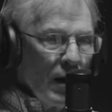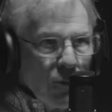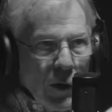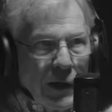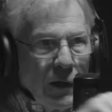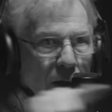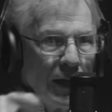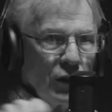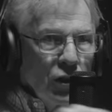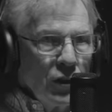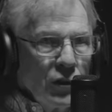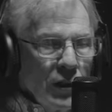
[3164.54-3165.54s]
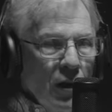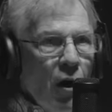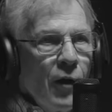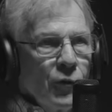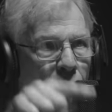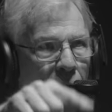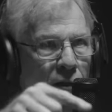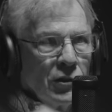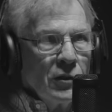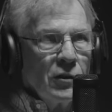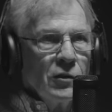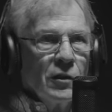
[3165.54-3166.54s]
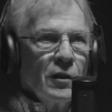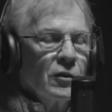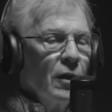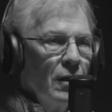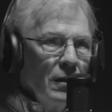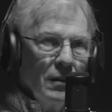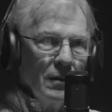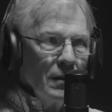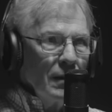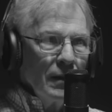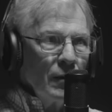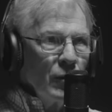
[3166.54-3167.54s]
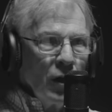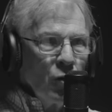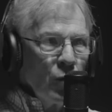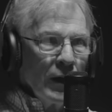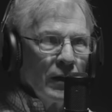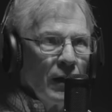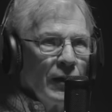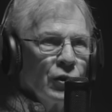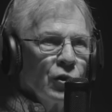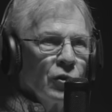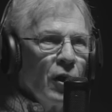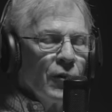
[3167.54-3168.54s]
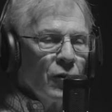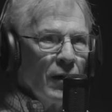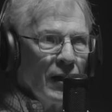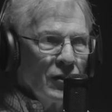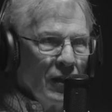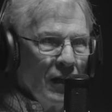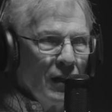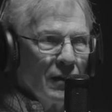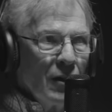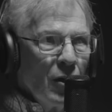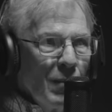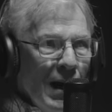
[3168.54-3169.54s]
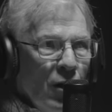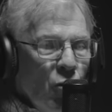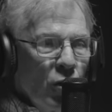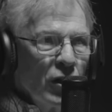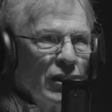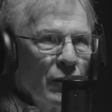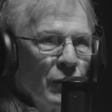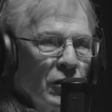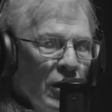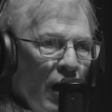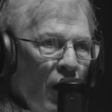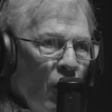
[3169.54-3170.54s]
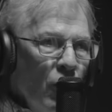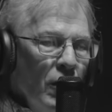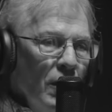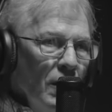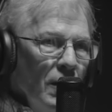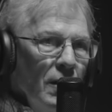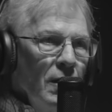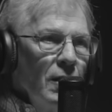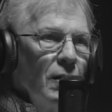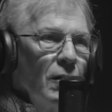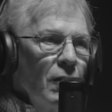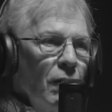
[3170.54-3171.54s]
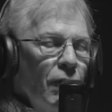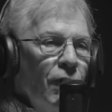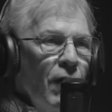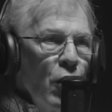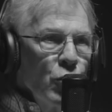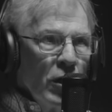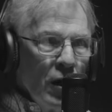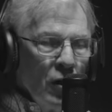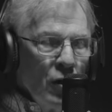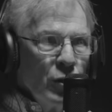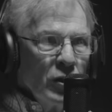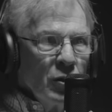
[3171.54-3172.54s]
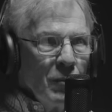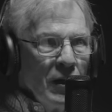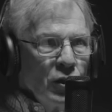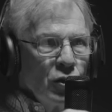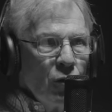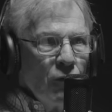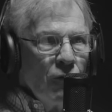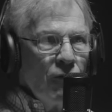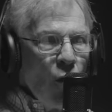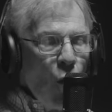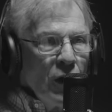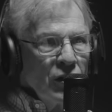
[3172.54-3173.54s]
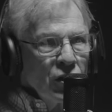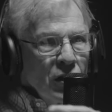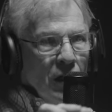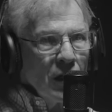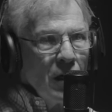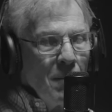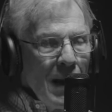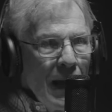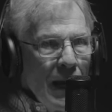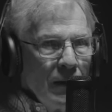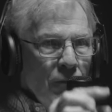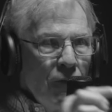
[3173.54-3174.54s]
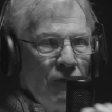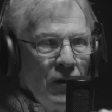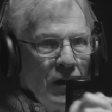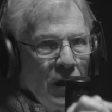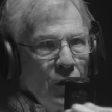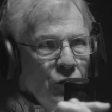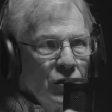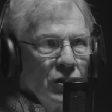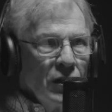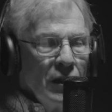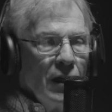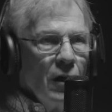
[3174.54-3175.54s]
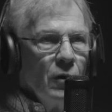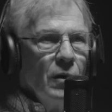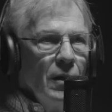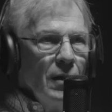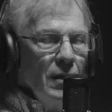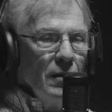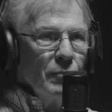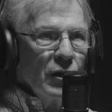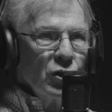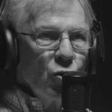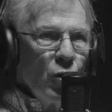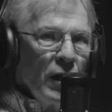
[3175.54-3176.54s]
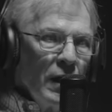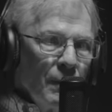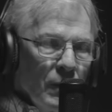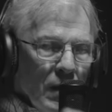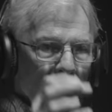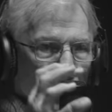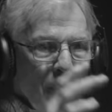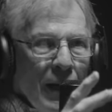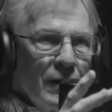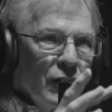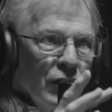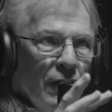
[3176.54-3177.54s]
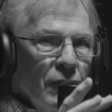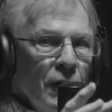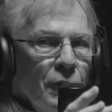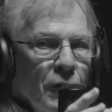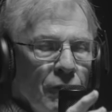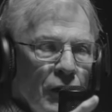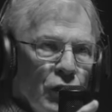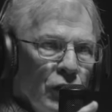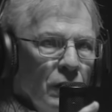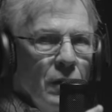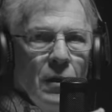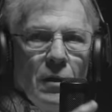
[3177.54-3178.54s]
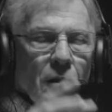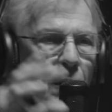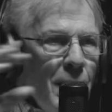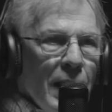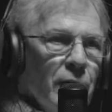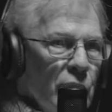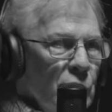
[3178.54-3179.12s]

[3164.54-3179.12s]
regulations that authorize such and such. There were no regulations authorizing anything on my orders. It was all VOCO, which means voice command, VOCO, between Commander 7th Infantry Division, Commander